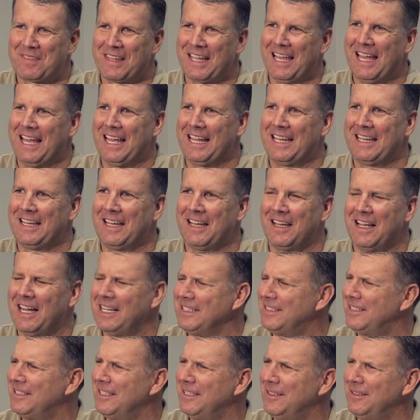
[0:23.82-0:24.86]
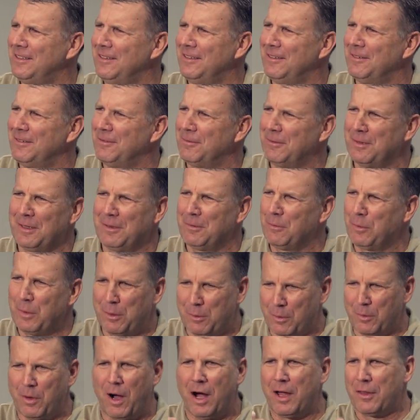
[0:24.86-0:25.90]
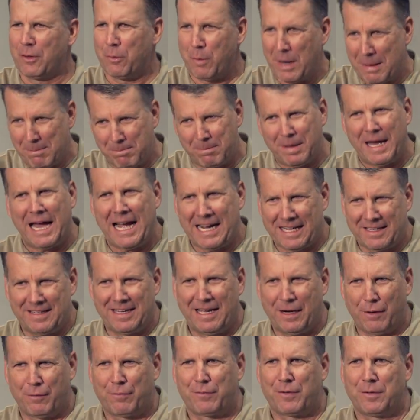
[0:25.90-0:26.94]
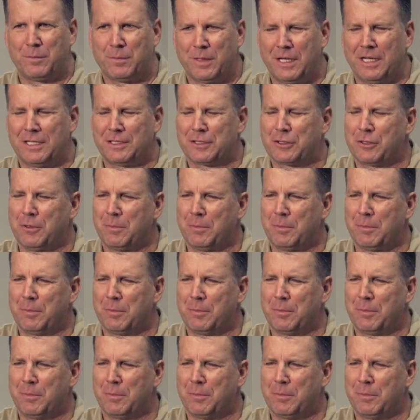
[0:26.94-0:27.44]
and I said, we were on the way back now from lunch,